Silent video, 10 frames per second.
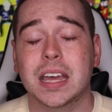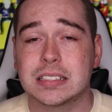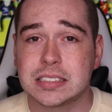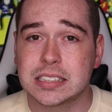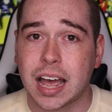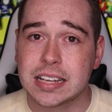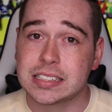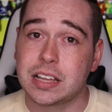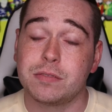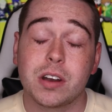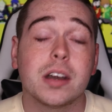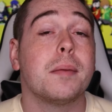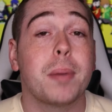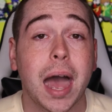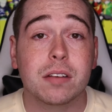concise, and very
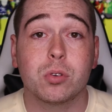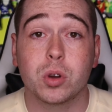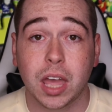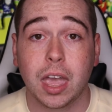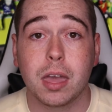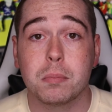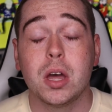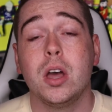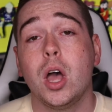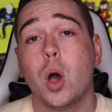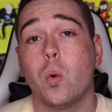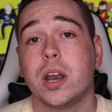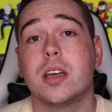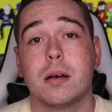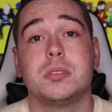impactful game
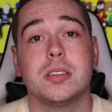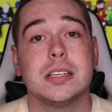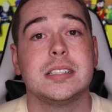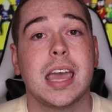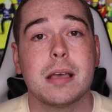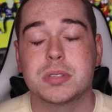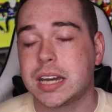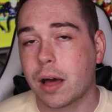when it comes to these games.